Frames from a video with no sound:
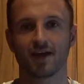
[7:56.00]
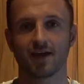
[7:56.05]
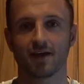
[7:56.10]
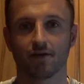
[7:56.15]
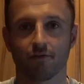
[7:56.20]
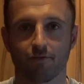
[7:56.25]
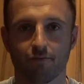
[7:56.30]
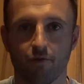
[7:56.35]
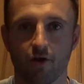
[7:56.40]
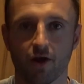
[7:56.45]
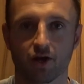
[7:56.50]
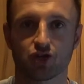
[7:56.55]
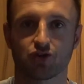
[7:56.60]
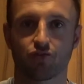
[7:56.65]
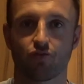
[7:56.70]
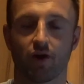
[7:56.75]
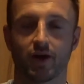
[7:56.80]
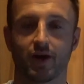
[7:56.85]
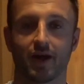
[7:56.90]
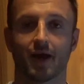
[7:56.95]
eat it fresh
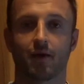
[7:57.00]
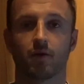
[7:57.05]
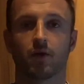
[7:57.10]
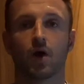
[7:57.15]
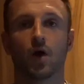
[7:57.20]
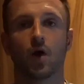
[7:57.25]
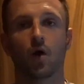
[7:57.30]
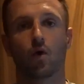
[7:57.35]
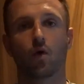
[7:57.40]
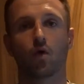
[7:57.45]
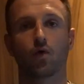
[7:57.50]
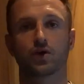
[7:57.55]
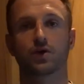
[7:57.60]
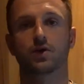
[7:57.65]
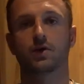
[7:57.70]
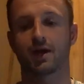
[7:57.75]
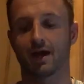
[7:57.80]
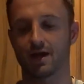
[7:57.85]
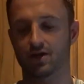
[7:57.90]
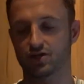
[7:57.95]
right now, or you
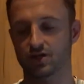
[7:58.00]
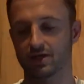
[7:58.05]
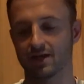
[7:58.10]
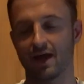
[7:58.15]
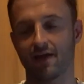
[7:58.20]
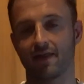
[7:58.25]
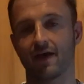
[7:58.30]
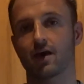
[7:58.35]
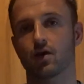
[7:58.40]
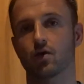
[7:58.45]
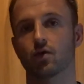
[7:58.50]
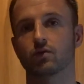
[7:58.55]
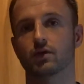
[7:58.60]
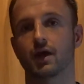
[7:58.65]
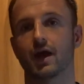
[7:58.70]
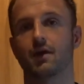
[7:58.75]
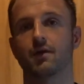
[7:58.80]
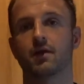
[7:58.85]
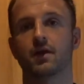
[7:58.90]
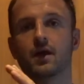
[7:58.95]
can actually let that cool
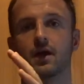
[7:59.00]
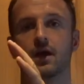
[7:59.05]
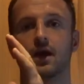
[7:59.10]
down